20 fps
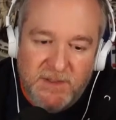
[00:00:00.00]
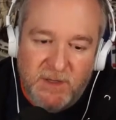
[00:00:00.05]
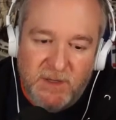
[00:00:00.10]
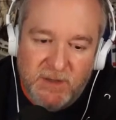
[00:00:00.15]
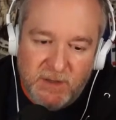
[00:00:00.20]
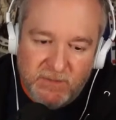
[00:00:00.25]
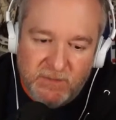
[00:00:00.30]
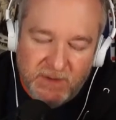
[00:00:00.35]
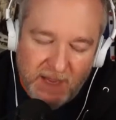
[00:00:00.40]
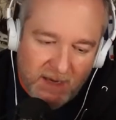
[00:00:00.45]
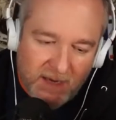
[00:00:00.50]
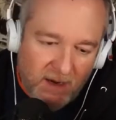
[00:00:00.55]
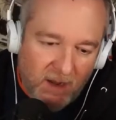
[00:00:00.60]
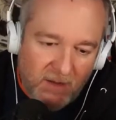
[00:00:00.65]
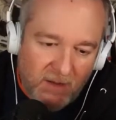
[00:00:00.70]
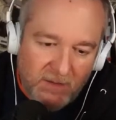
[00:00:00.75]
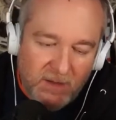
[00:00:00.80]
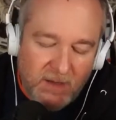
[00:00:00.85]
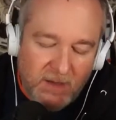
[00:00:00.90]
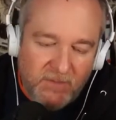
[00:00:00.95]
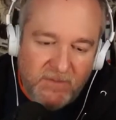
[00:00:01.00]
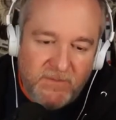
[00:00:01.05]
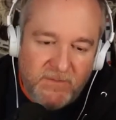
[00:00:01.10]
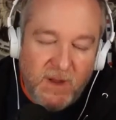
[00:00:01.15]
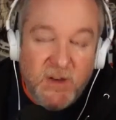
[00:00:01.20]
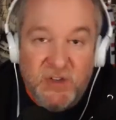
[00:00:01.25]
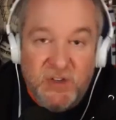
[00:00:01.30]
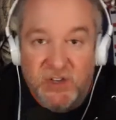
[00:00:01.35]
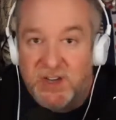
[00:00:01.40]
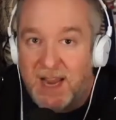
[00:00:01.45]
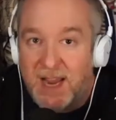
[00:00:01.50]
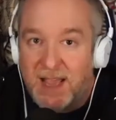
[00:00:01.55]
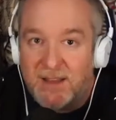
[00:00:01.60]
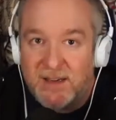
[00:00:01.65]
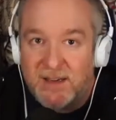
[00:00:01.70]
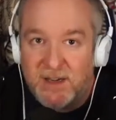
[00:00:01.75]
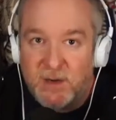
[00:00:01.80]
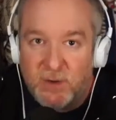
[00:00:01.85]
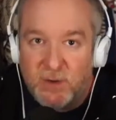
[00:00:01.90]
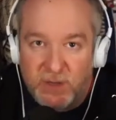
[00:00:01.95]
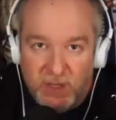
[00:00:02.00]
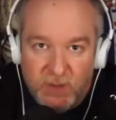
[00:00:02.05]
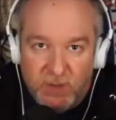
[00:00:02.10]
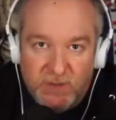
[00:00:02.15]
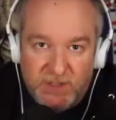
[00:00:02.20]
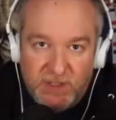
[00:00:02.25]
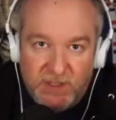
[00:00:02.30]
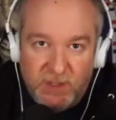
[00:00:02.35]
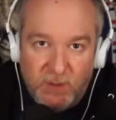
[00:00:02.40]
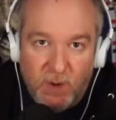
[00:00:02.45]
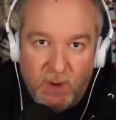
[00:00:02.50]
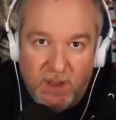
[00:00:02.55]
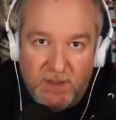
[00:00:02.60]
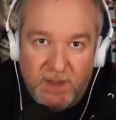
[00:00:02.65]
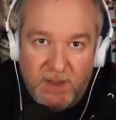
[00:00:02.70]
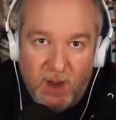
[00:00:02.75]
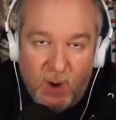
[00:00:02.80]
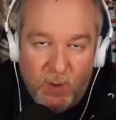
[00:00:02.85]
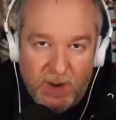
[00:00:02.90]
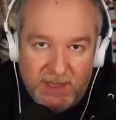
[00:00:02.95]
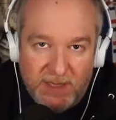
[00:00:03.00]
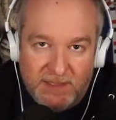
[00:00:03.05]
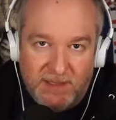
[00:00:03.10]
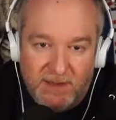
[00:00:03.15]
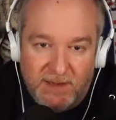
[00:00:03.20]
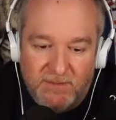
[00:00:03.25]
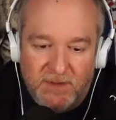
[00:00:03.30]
so you've got all the functionality you're used to on the OS